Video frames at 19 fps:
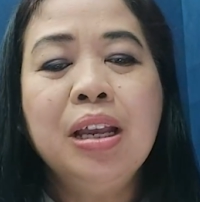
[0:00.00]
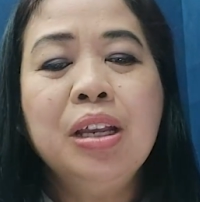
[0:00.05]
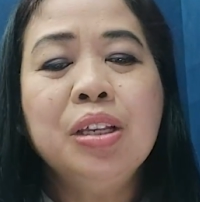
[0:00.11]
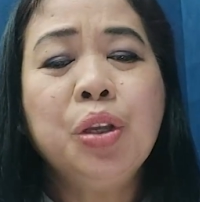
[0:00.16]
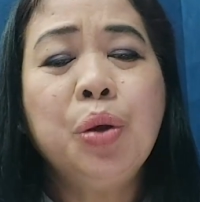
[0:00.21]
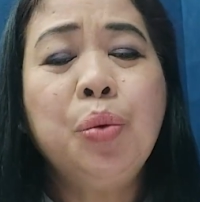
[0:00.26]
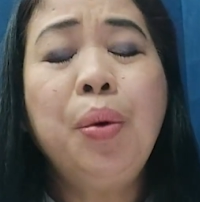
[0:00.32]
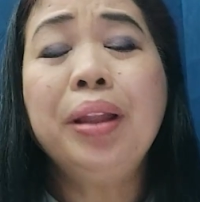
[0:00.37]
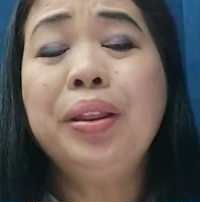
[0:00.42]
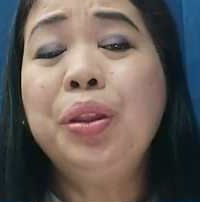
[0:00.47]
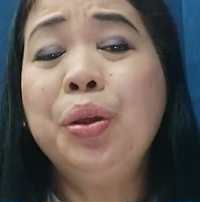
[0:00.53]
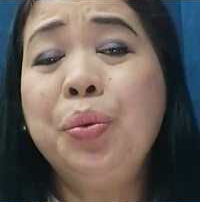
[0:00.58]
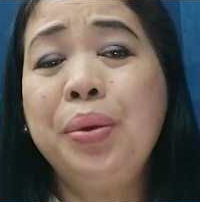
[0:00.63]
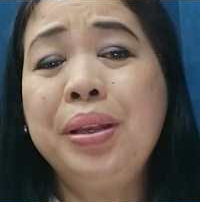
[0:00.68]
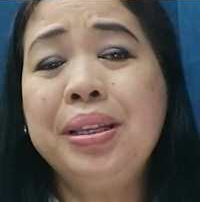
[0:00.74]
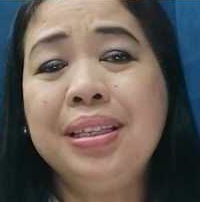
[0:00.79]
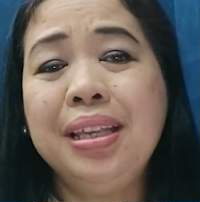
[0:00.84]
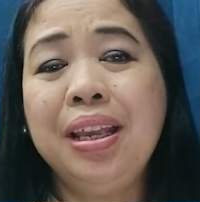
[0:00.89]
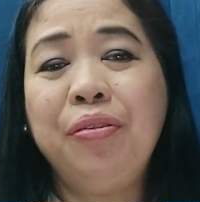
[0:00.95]
So what do
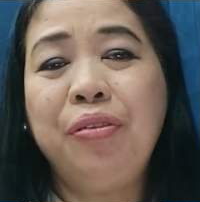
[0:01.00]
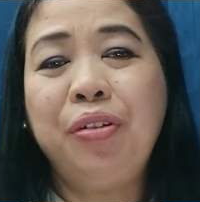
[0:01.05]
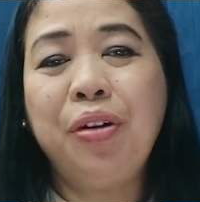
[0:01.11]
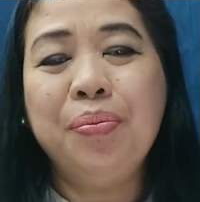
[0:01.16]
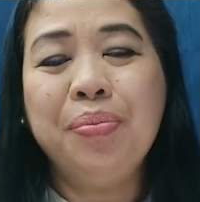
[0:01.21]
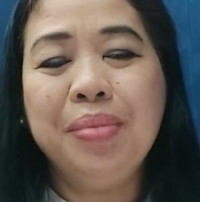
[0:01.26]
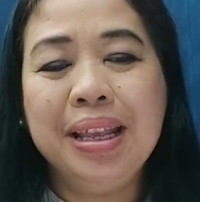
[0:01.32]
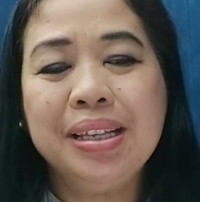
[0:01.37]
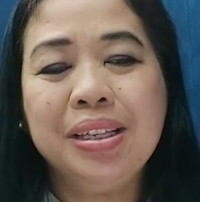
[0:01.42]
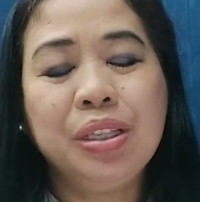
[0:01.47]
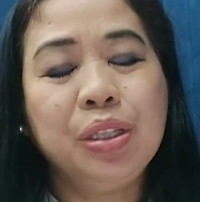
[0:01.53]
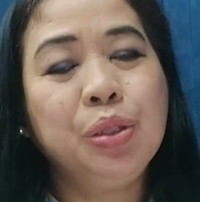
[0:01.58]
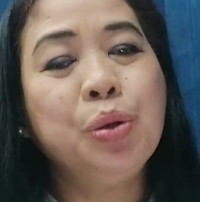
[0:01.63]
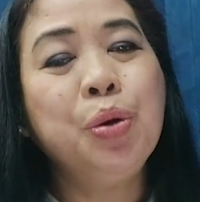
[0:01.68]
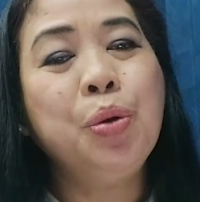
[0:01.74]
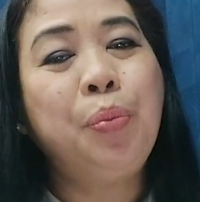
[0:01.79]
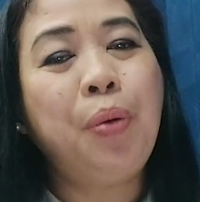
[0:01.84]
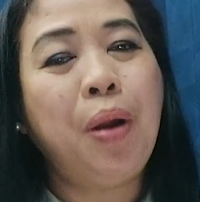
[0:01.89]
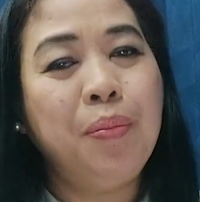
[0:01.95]
we see from these
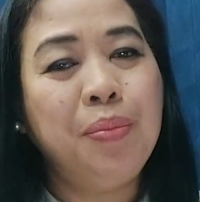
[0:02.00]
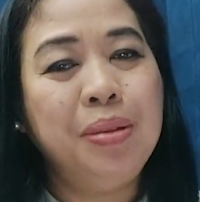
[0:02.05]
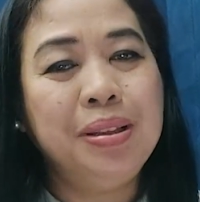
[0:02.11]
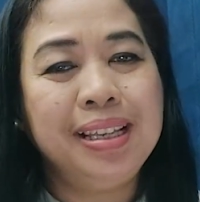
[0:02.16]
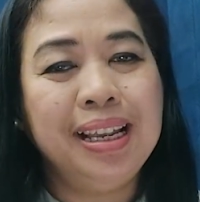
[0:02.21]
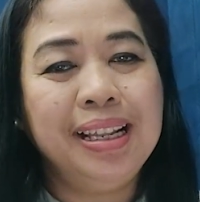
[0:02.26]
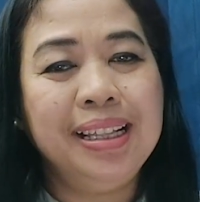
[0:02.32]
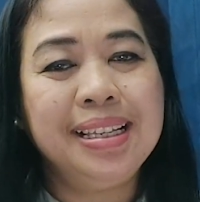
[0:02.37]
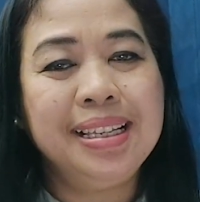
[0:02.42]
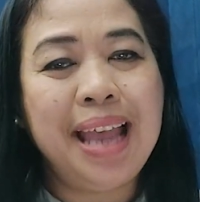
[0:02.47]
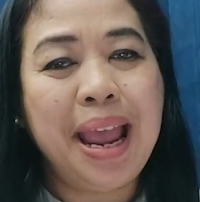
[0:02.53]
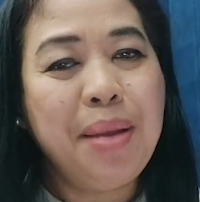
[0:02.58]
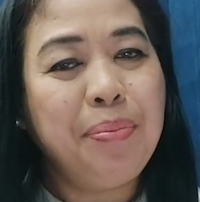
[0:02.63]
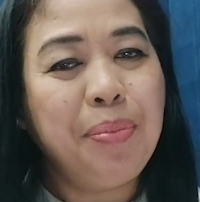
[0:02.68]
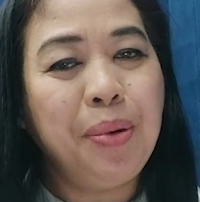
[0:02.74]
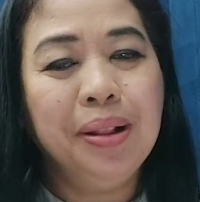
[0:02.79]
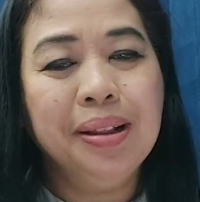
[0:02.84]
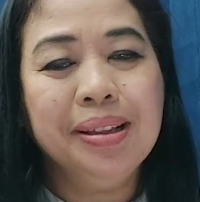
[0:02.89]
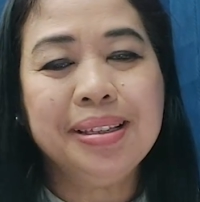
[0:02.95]
two promising
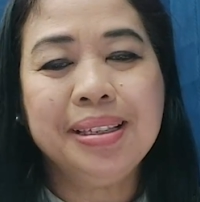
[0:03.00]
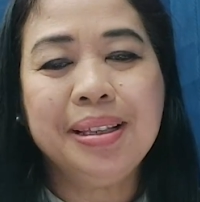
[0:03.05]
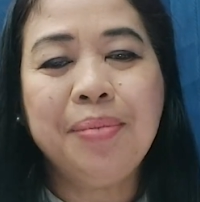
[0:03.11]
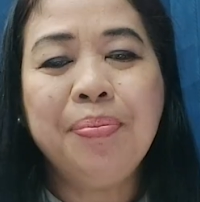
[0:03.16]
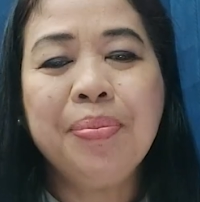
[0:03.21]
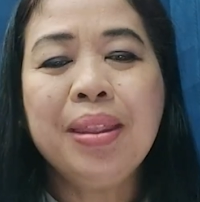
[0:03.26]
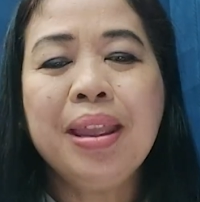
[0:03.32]
disciples?